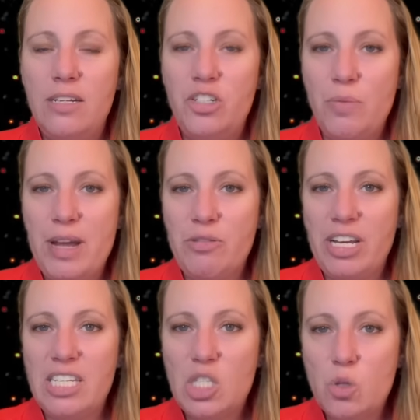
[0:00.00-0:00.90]

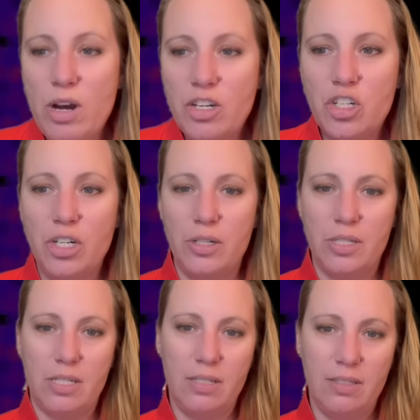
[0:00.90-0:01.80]
geometric
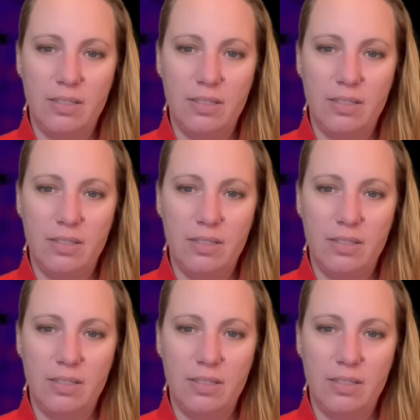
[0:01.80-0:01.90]
structures?